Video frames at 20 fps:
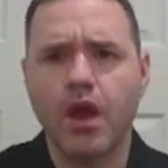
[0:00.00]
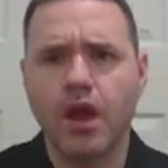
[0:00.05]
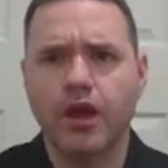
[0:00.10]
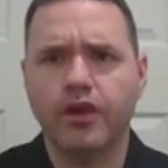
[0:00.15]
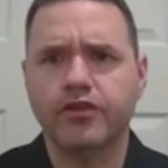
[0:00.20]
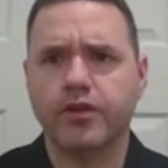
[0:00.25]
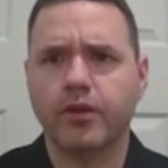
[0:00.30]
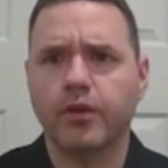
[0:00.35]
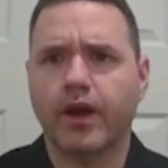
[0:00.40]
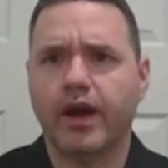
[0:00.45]

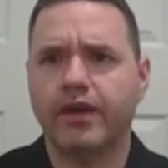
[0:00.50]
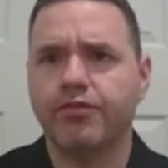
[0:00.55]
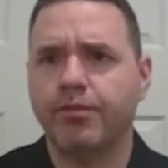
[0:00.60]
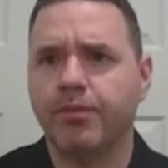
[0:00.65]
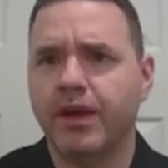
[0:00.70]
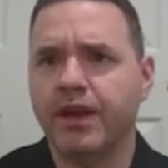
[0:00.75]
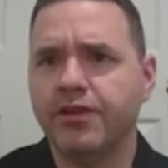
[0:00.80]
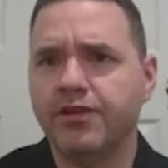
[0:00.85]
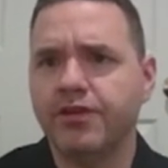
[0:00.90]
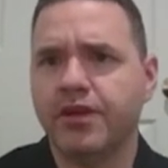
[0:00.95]
So I've
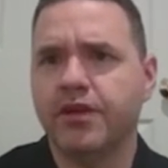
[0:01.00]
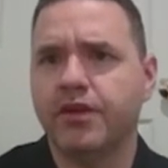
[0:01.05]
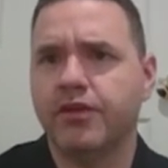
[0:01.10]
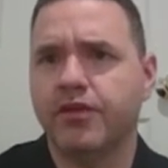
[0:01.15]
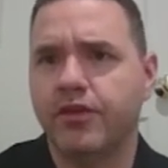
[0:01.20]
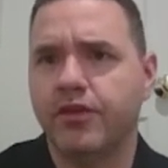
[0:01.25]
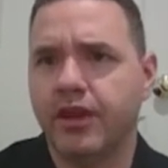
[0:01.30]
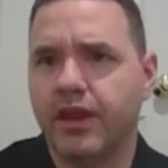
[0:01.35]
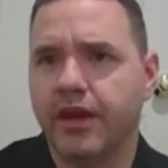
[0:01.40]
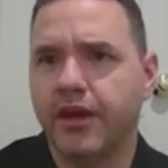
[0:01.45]
mentioned
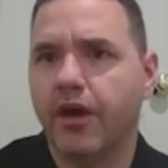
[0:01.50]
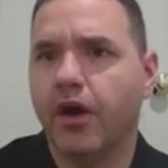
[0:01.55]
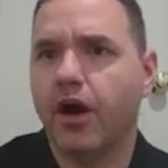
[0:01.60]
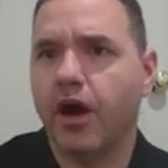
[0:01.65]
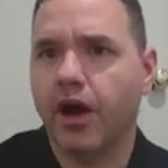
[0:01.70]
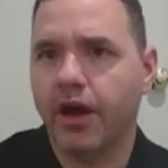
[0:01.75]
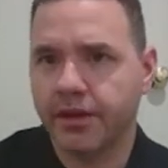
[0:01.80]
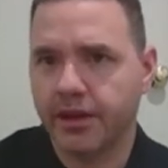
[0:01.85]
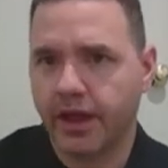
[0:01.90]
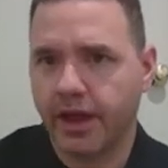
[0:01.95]
the
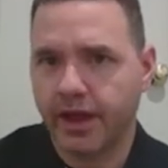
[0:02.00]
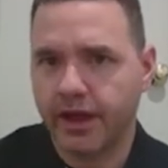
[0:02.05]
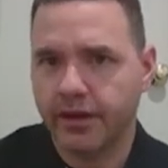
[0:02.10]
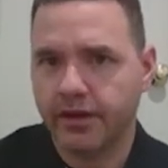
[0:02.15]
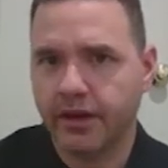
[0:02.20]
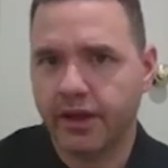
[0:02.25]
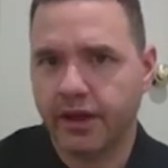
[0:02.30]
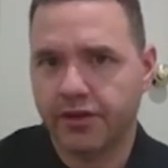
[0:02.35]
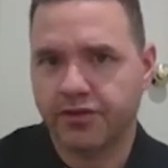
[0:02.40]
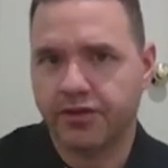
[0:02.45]

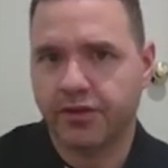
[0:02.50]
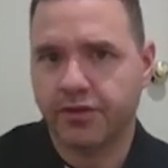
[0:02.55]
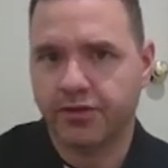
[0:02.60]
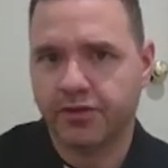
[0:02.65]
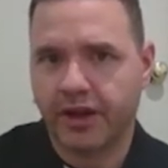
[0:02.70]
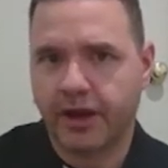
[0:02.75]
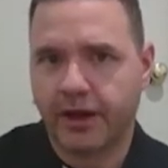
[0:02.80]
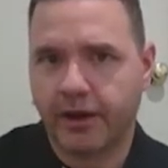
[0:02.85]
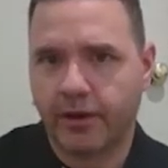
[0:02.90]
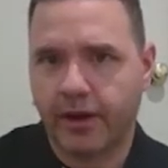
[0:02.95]
online issues
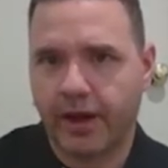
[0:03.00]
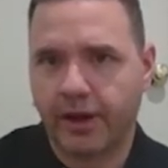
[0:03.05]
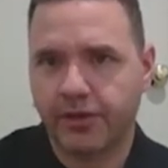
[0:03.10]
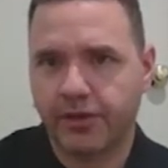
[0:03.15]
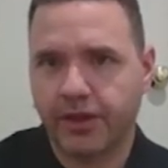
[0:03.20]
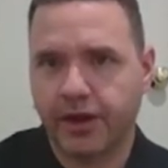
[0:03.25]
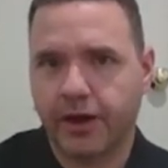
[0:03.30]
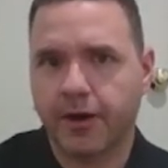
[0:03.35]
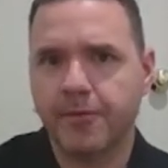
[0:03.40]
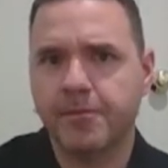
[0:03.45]
that are out
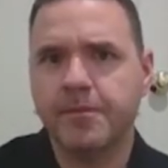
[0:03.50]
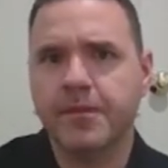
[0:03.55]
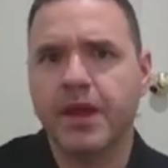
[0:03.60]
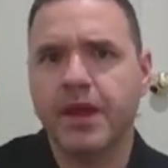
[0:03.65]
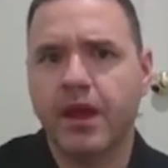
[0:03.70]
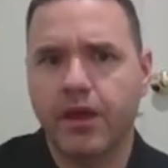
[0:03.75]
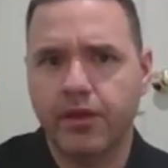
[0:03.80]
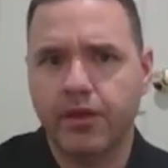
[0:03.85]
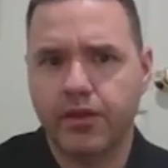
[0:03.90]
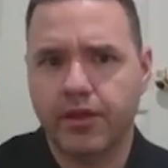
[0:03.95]
there.
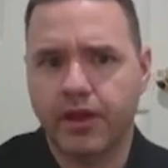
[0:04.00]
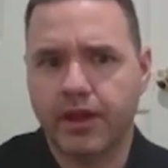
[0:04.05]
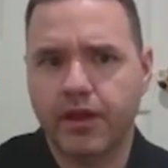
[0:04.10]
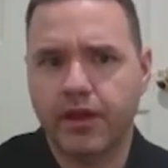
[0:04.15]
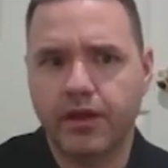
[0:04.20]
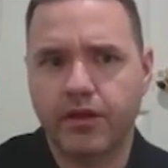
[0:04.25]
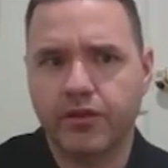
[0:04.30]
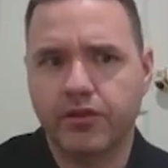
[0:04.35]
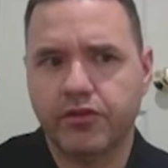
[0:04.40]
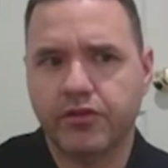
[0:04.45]

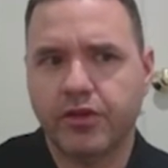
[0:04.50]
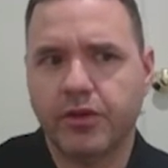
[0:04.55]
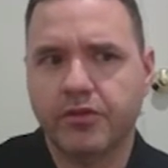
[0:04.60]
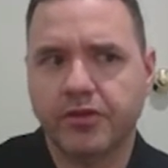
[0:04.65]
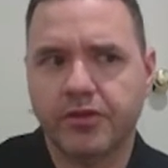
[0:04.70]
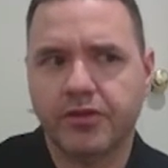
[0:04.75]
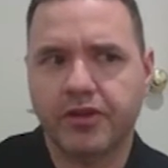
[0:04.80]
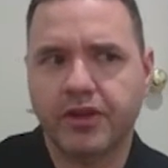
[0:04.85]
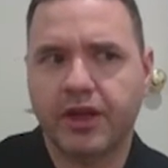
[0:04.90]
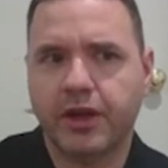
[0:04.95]
The
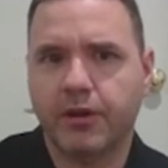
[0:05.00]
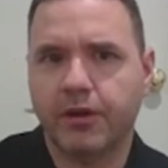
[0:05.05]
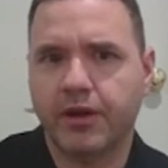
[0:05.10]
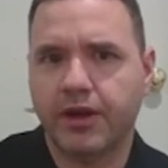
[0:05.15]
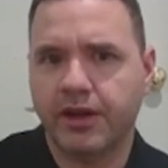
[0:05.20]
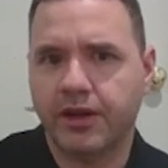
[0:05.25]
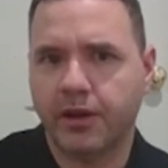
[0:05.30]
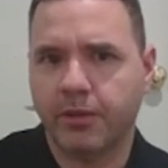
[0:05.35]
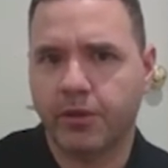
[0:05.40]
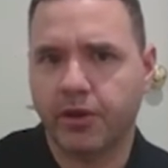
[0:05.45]
Social Security
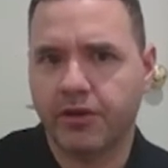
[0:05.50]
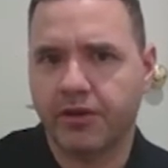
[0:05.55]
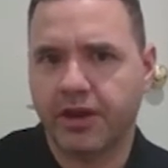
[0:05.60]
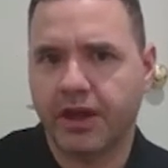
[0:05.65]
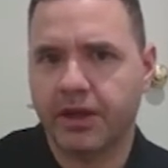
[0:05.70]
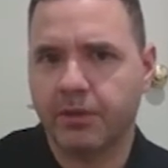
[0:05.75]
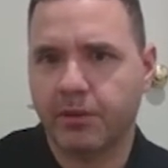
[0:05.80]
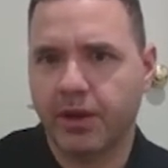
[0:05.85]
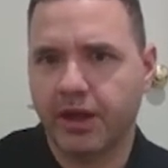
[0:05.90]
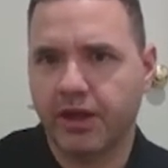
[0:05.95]
number
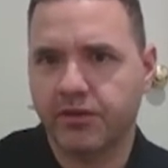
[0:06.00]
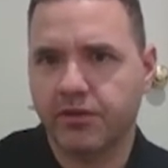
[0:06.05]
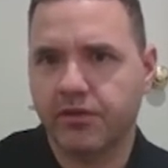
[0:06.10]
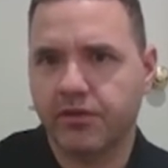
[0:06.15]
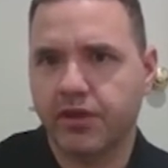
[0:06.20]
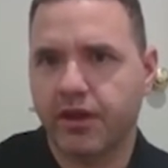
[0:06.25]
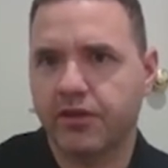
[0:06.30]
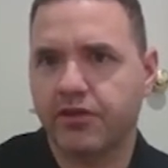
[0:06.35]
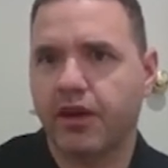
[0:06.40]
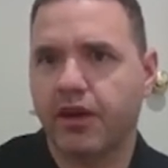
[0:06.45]
database
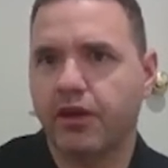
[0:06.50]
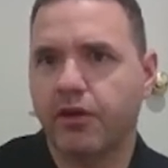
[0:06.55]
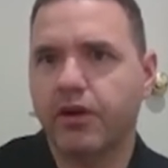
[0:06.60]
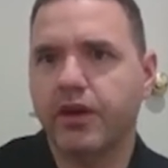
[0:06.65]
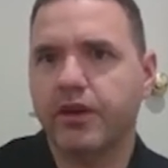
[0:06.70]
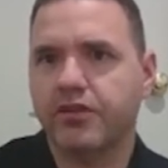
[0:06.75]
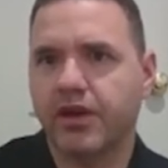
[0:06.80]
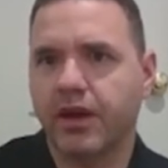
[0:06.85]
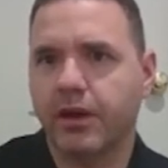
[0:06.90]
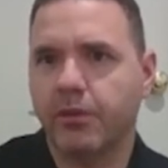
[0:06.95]
is a good
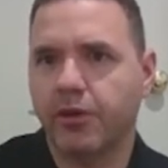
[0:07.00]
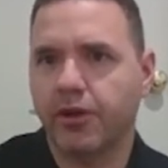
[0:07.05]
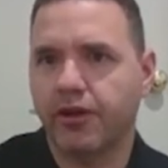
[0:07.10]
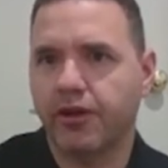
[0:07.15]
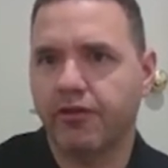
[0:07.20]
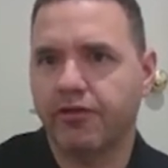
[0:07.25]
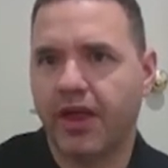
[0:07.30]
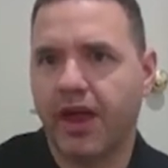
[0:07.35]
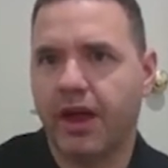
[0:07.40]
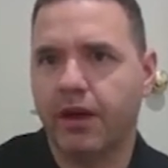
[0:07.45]
example
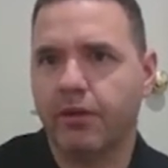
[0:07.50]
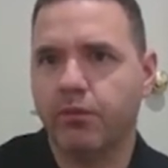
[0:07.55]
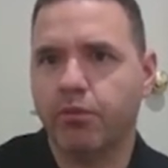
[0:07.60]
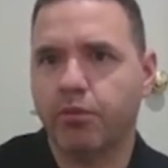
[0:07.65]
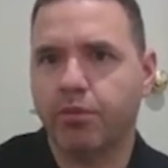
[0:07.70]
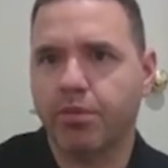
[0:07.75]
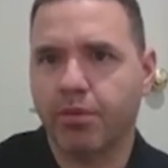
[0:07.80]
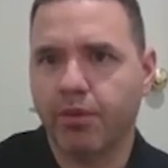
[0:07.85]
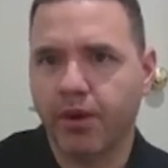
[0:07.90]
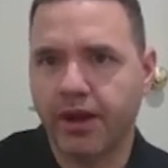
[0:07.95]
of that
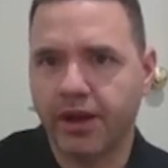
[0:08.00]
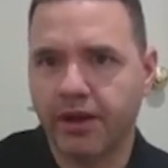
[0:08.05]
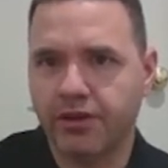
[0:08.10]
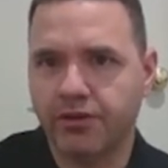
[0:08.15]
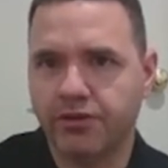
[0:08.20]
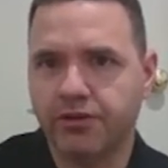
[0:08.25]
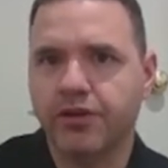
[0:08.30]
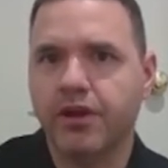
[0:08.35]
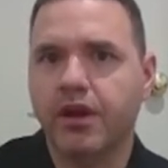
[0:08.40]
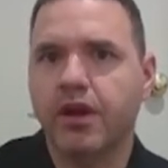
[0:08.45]

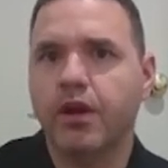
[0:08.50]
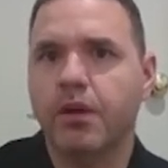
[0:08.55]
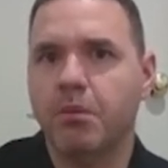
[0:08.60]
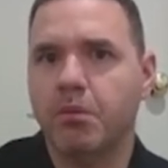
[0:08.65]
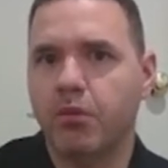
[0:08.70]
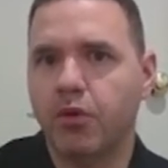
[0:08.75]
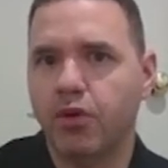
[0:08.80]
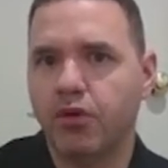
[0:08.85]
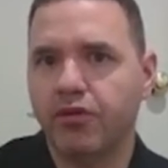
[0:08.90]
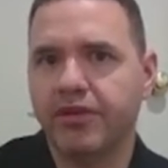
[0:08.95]
bridge
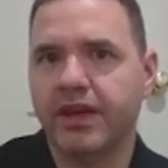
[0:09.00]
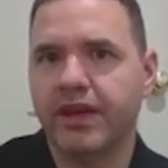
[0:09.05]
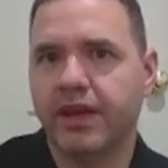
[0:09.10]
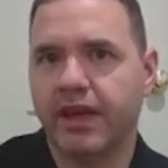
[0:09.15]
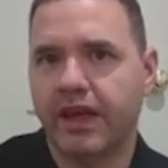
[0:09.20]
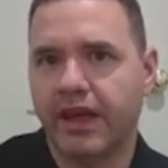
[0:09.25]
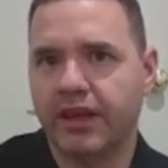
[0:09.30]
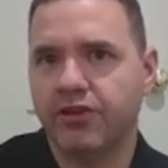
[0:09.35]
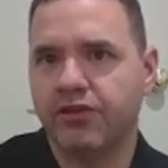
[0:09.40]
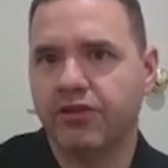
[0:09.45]
moving
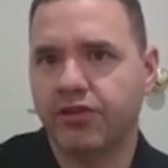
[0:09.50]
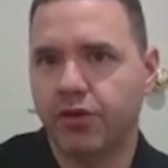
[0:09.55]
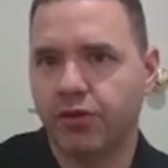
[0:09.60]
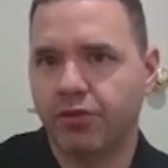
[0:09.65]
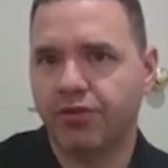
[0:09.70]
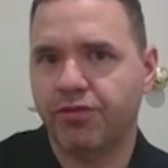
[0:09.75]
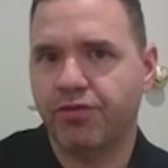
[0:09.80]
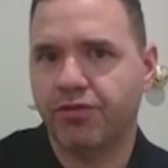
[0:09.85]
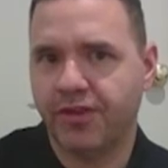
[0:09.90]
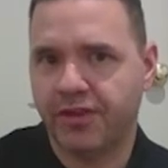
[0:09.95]
into
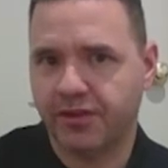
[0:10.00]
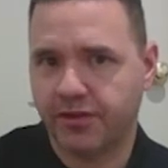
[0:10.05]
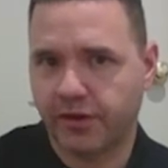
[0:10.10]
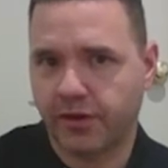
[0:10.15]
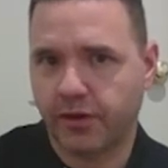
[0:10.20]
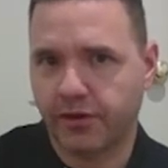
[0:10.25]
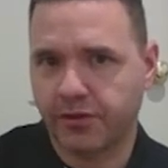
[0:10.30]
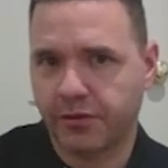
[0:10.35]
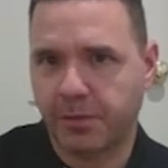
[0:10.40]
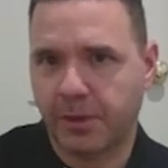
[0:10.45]

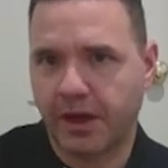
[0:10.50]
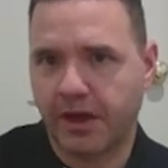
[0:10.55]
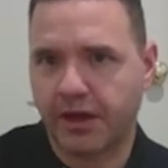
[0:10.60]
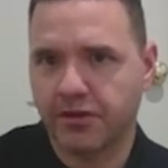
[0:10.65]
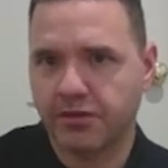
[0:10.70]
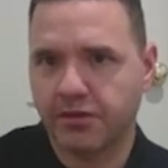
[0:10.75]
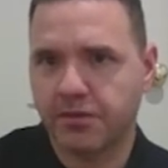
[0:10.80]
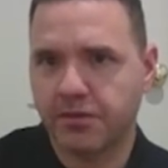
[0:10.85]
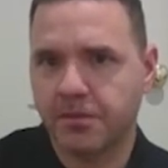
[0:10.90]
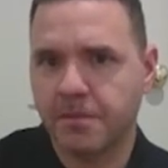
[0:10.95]
physical
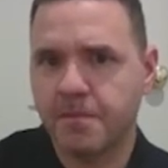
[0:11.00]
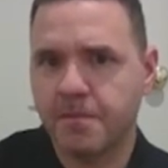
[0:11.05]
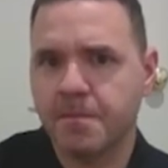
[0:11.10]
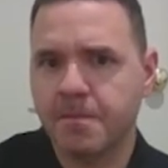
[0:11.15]
space.